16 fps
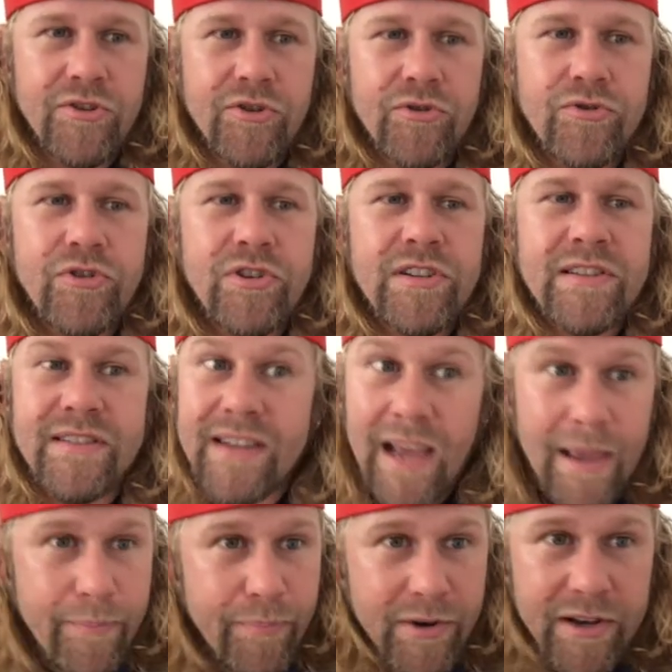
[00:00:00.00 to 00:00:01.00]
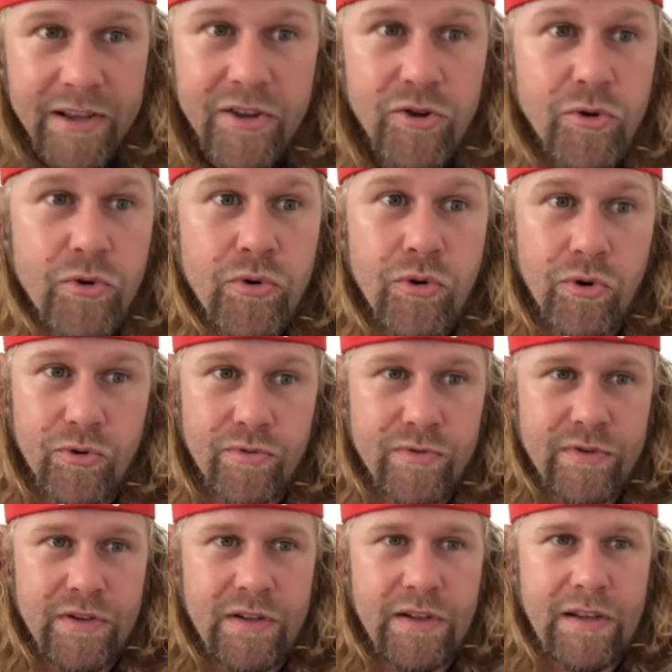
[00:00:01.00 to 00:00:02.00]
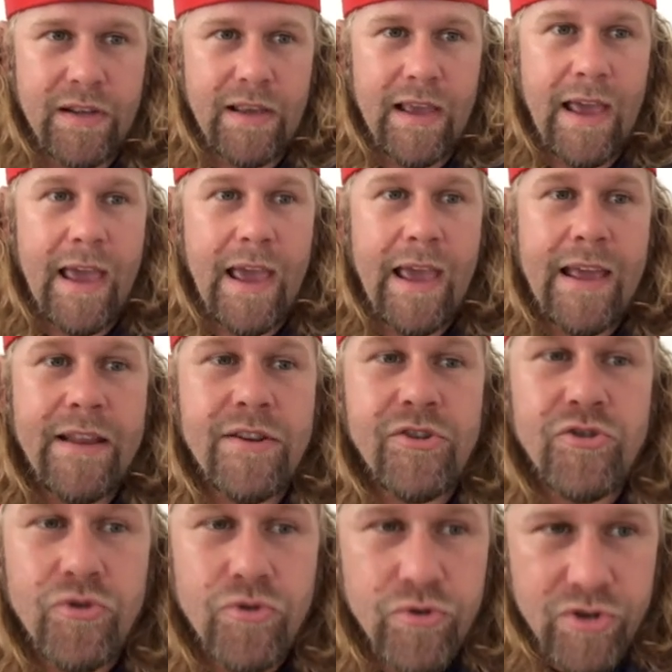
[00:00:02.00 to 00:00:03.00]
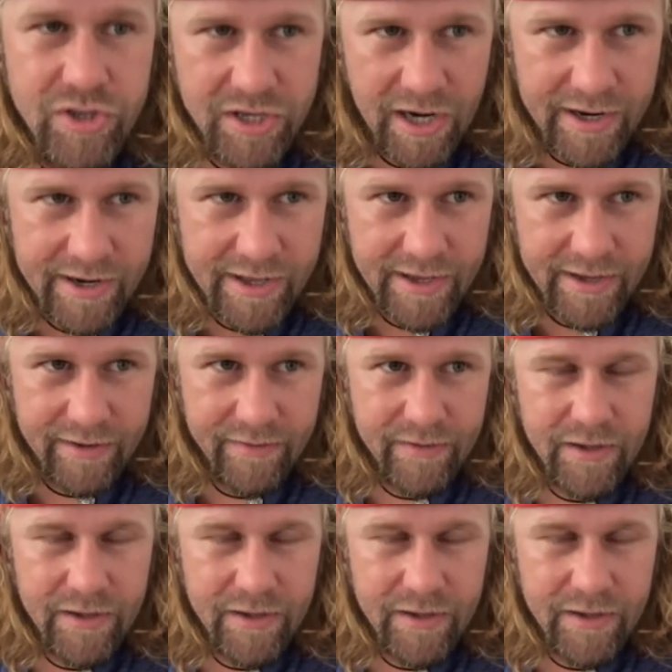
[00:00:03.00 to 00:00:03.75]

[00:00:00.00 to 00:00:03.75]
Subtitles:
you just type it in Google and you study it.